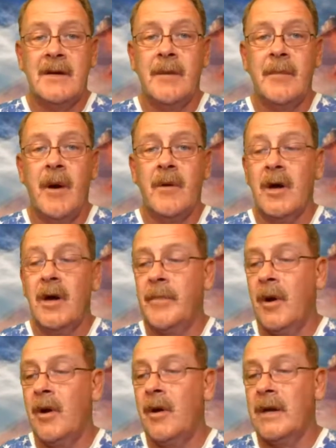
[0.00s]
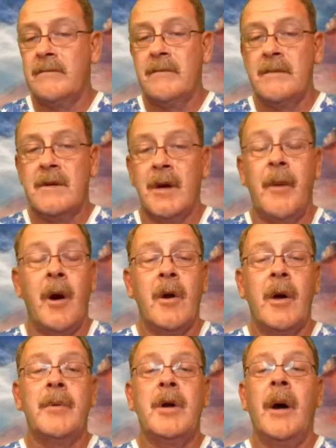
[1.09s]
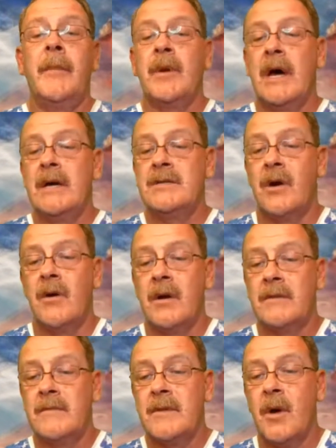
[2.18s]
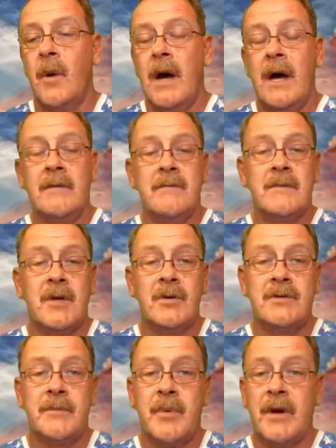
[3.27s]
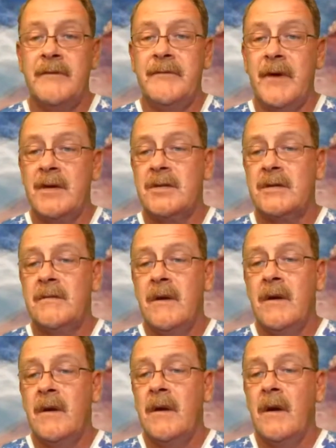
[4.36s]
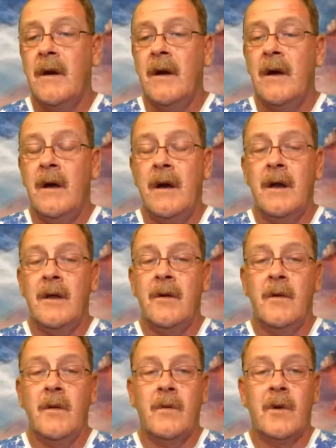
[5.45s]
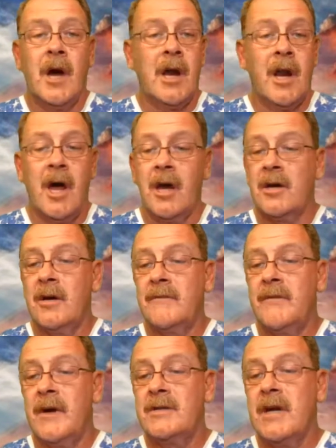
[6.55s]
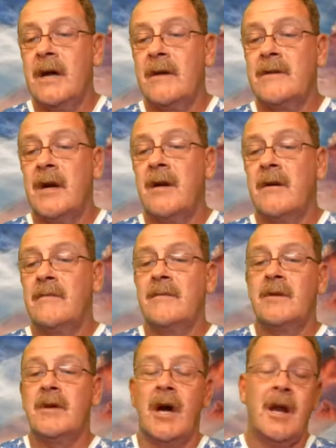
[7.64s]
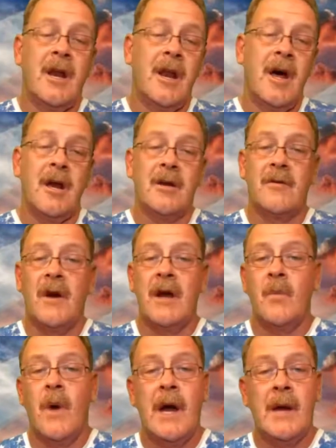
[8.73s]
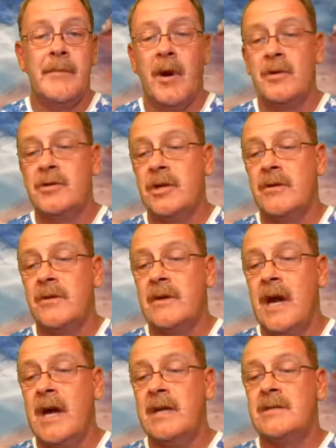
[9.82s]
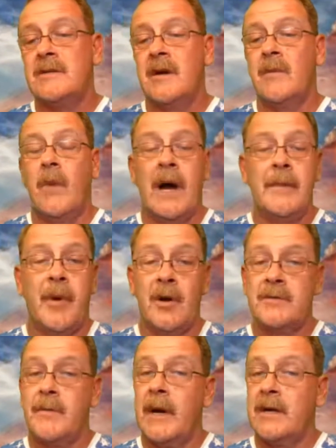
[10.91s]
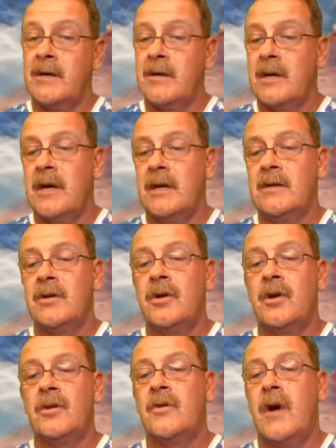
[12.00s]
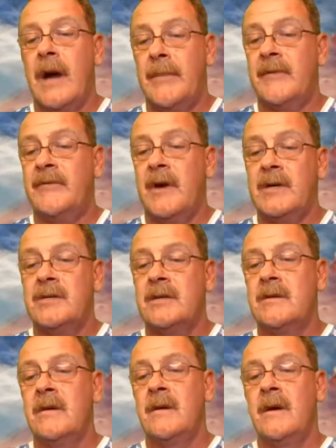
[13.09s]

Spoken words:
Come on up early. Come on up a couple of days early. Go out, do some pre-fishing. We got a lot of good fish out there. Got a lot of great white perch you can catch. And white perch make good eating, good crappie fishing.